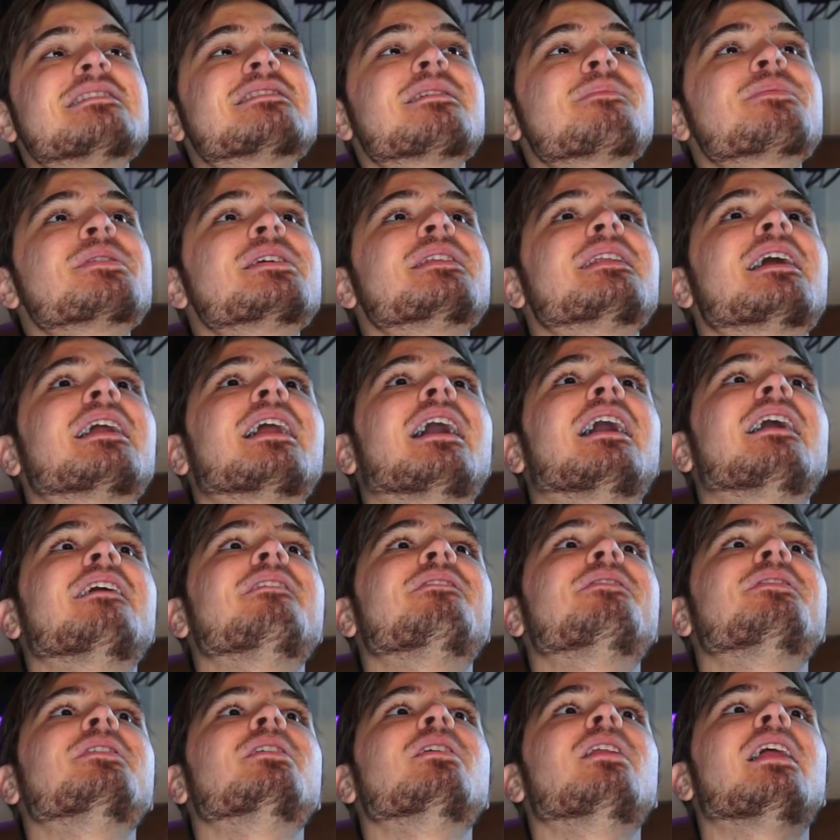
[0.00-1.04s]
something that I
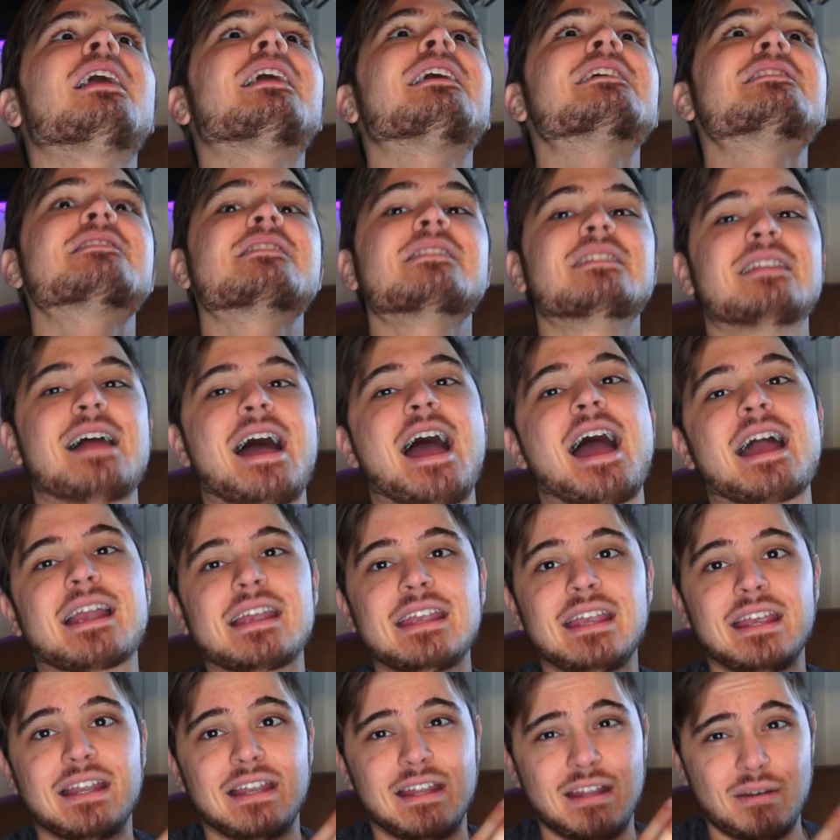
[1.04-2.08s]
feel like is
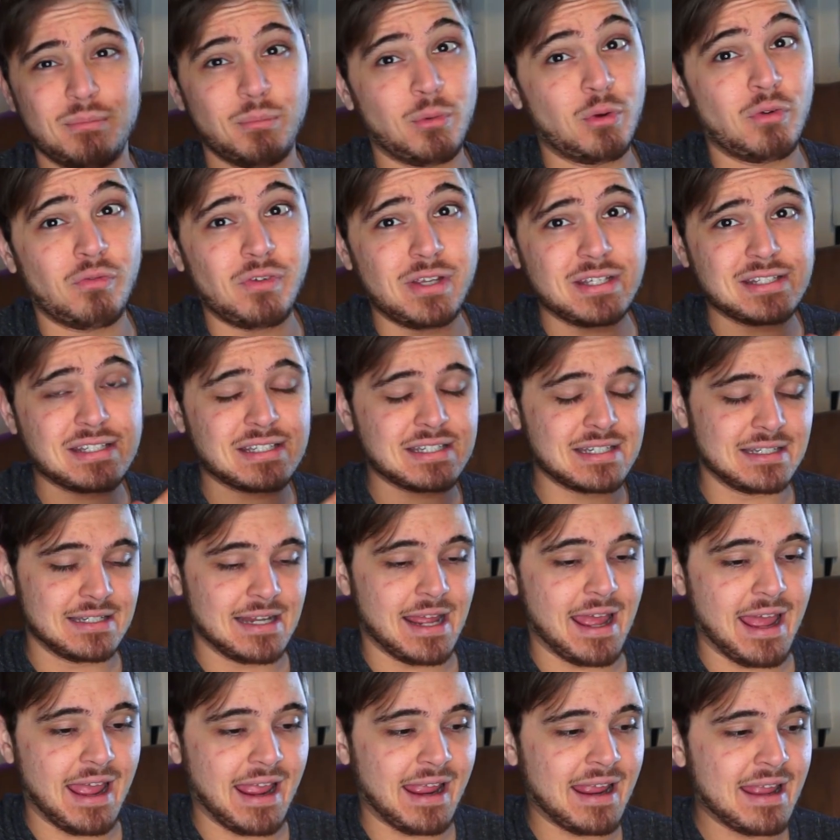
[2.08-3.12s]
lacking in movies
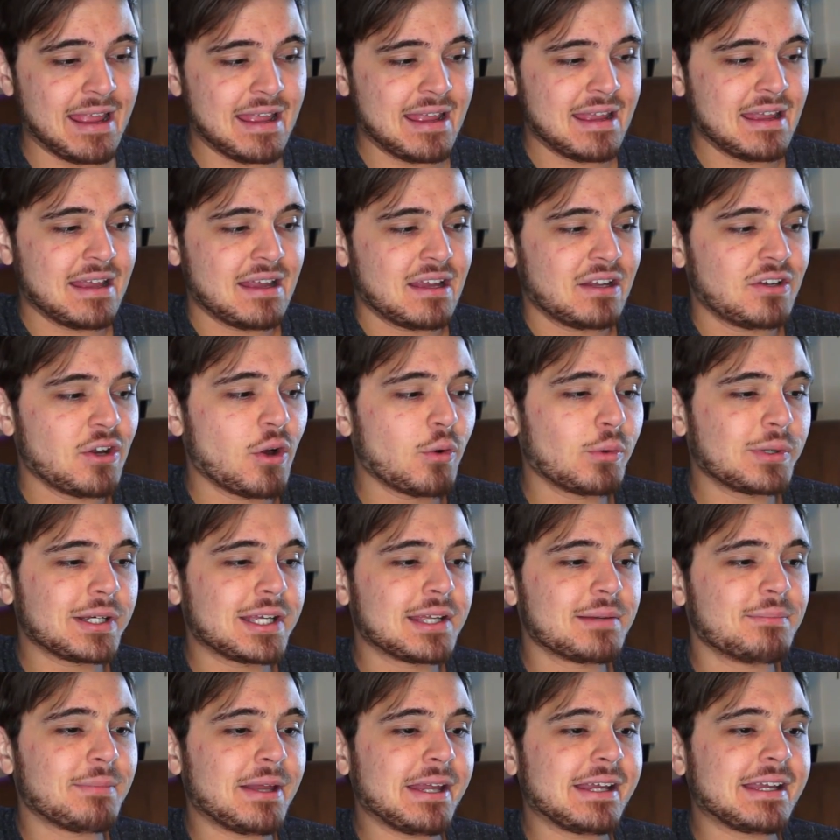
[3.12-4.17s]
today. No one
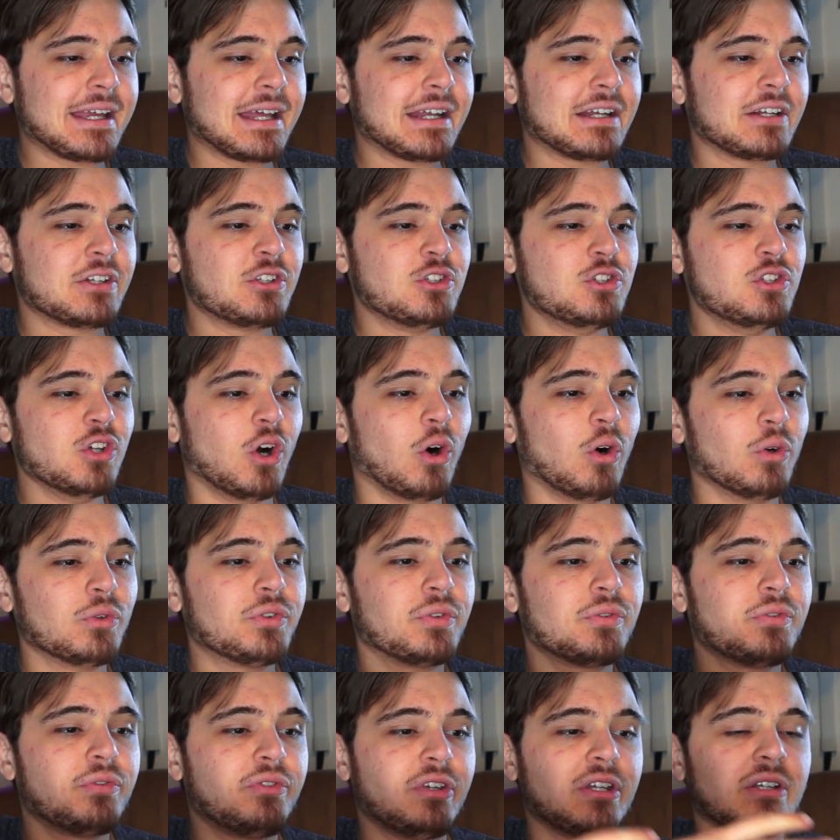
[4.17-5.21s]
can make an adult
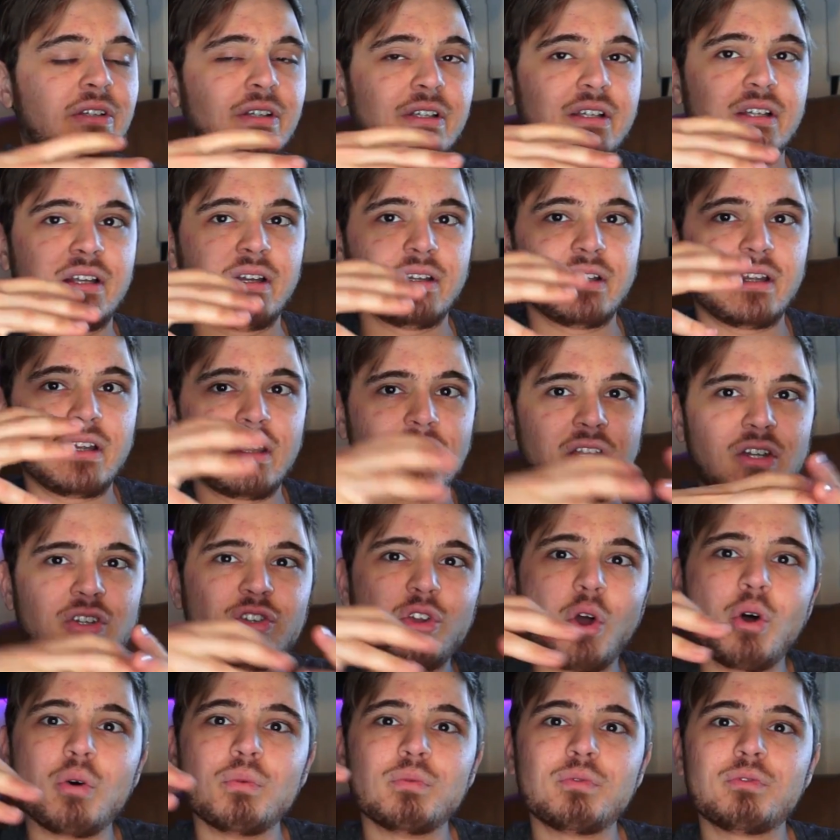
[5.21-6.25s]

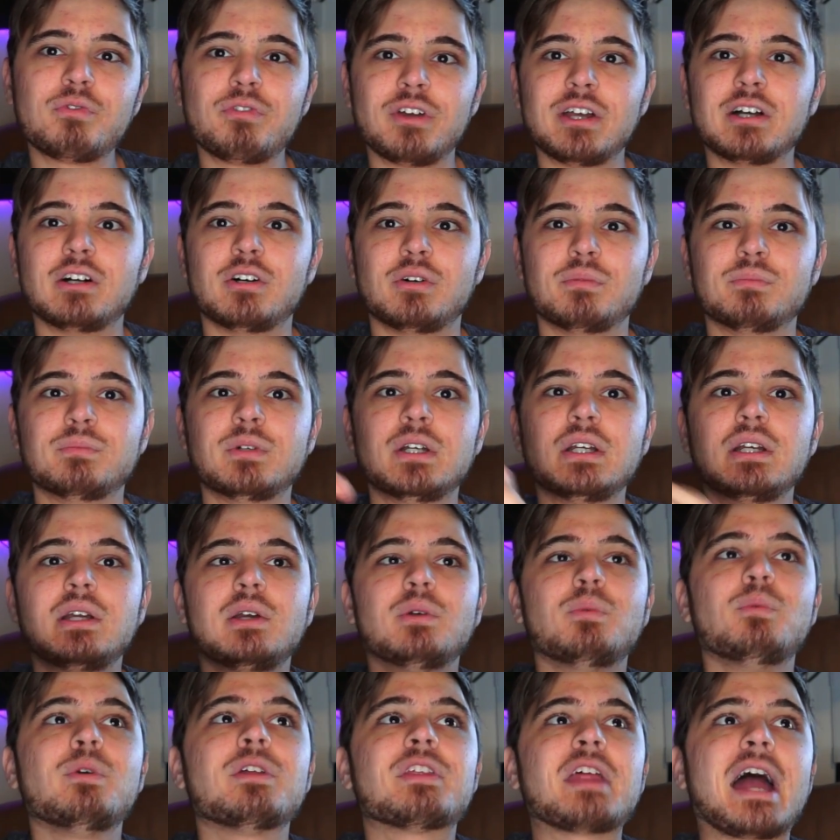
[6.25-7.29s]
film
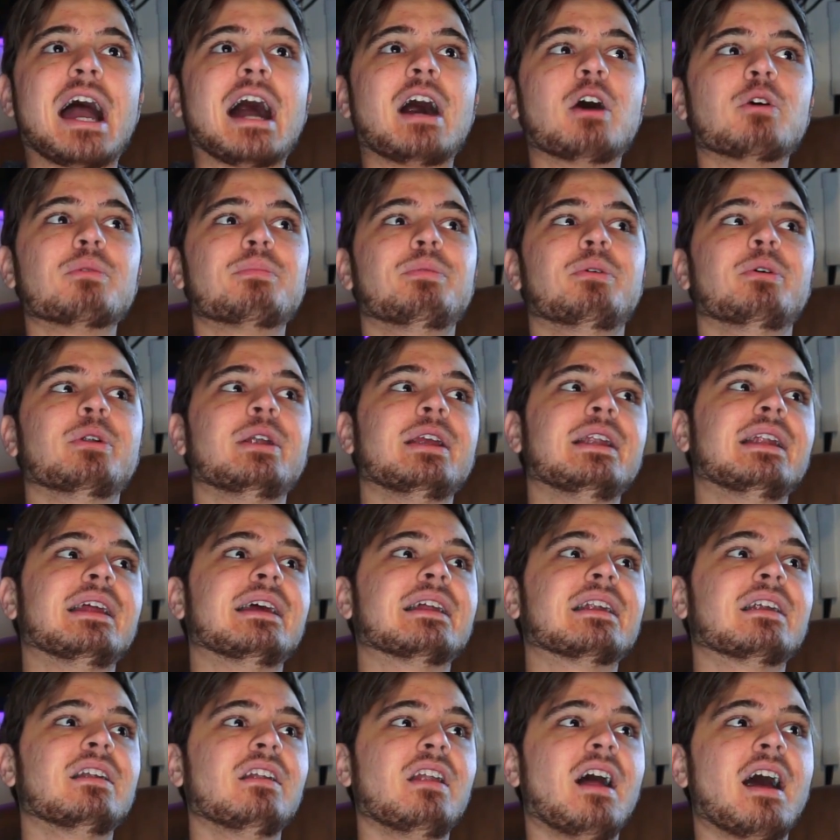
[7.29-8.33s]
without putting
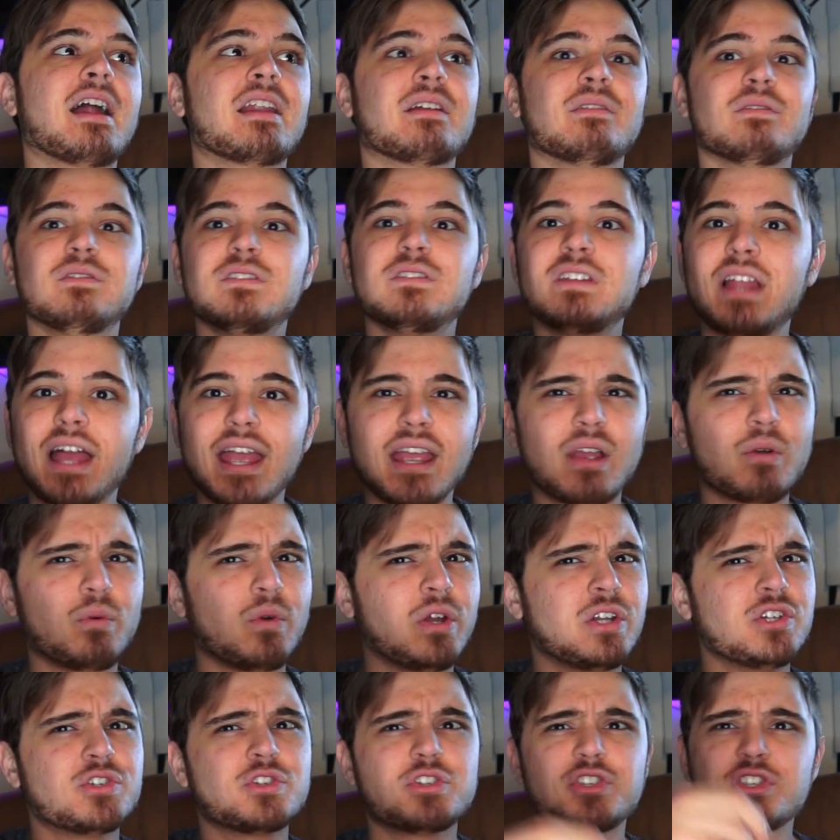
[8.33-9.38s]
in a lot of
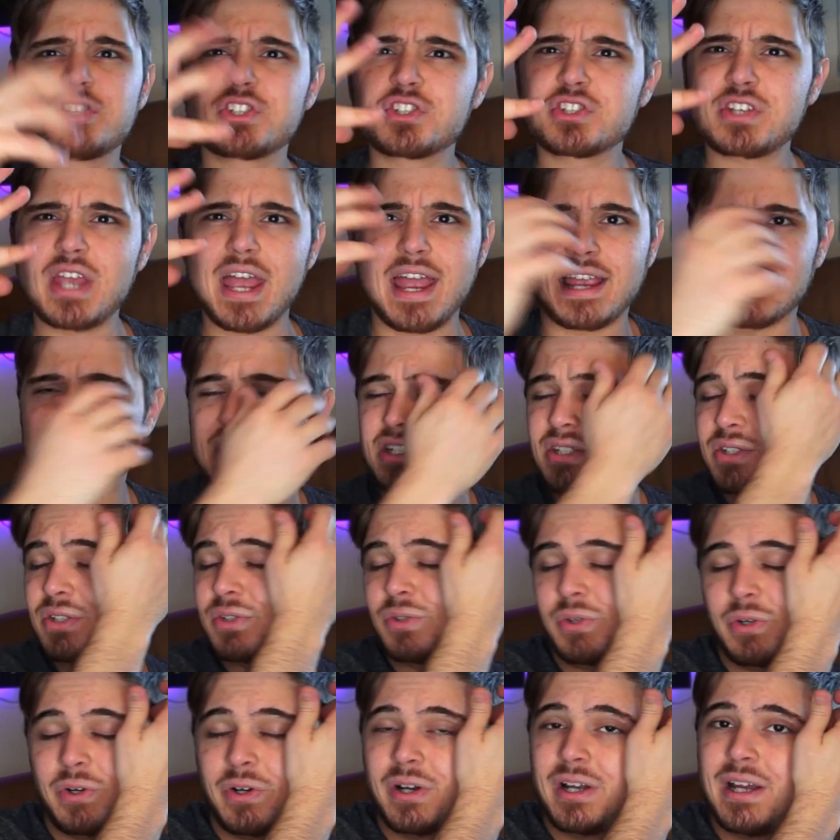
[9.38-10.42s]
language or sex
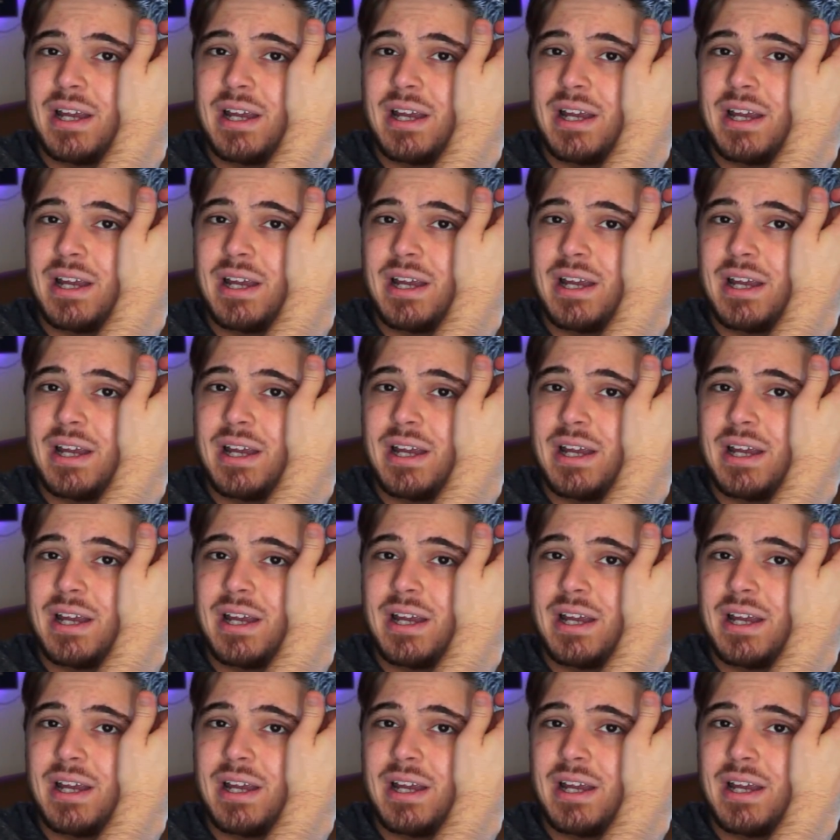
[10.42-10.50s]
or,